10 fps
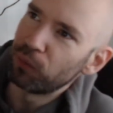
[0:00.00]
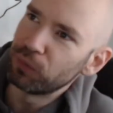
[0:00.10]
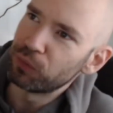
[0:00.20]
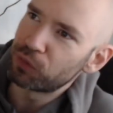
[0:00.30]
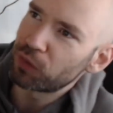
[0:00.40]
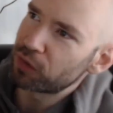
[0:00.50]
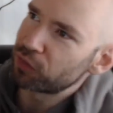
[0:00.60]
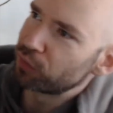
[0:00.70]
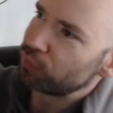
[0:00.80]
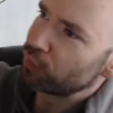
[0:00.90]
new
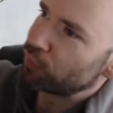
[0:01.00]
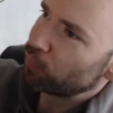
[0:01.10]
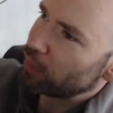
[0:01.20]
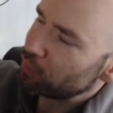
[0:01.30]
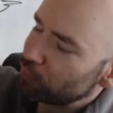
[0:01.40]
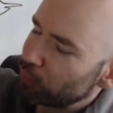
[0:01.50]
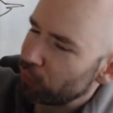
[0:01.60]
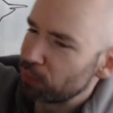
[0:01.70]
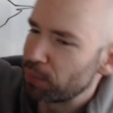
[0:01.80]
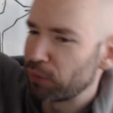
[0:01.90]
structure of different ways of
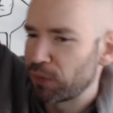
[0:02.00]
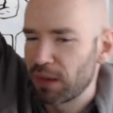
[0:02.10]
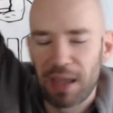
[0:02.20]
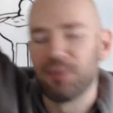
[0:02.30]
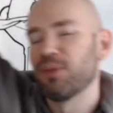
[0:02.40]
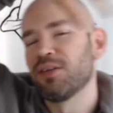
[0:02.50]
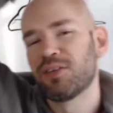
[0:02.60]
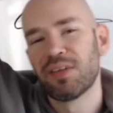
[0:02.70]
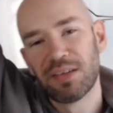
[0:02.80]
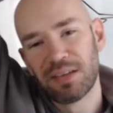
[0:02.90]
going about things.
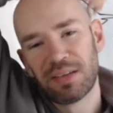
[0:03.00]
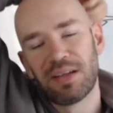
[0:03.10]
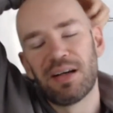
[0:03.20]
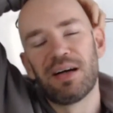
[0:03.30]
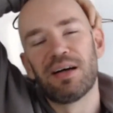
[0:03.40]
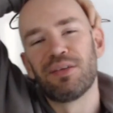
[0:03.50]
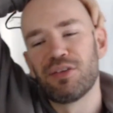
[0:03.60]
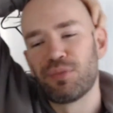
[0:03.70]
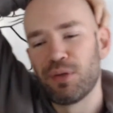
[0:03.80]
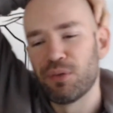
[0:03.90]
Anyways,
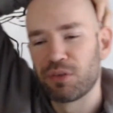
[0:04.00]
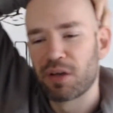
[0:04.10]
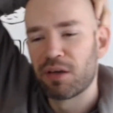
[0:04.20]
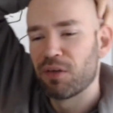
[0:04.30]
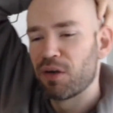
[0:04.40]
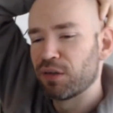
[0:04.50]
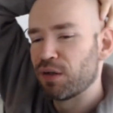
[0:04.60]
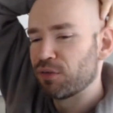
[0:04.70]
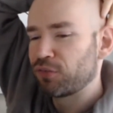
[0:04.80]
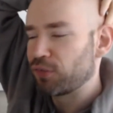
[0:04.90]
this video has gone long
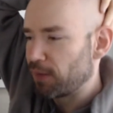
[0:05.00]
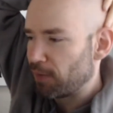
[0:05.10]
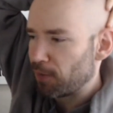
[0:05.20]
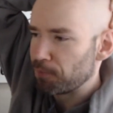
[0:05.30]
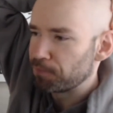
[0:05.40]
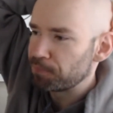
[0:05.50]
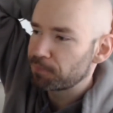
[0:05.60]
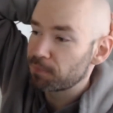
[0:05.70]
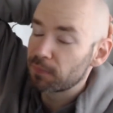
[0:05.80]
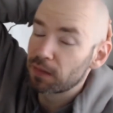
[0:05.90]
enough.
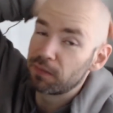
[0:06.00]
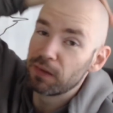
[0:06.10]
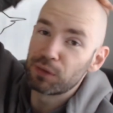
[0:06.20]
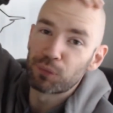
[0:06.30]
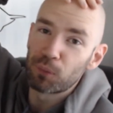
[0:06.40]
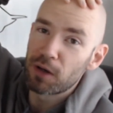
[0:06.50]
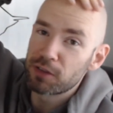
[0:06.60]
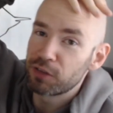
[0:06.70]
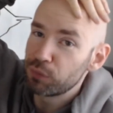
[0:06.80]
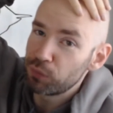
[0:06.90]
Thank you for
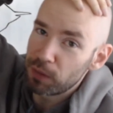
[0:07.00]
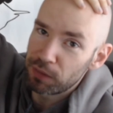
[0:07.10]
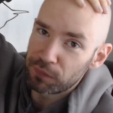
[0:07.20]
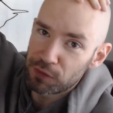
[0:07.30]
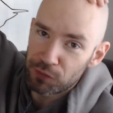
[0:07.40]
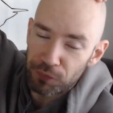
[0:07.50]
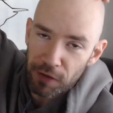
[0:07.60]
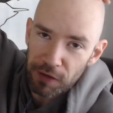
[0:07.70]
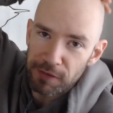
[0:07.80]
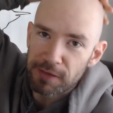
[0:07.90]
watching if you made it this
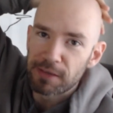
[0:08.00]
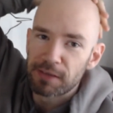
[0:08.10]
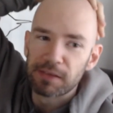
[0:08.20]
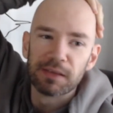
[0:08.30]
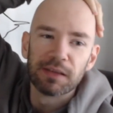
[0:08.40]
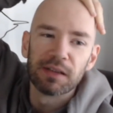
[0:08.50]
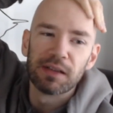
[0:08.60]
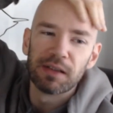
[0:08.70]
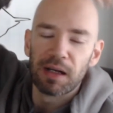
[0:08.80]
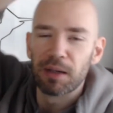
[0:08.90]
far.
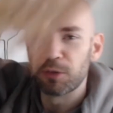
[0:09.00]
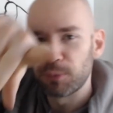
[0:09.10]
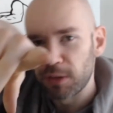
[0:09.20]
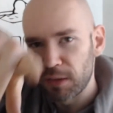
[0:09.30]
I'm going to be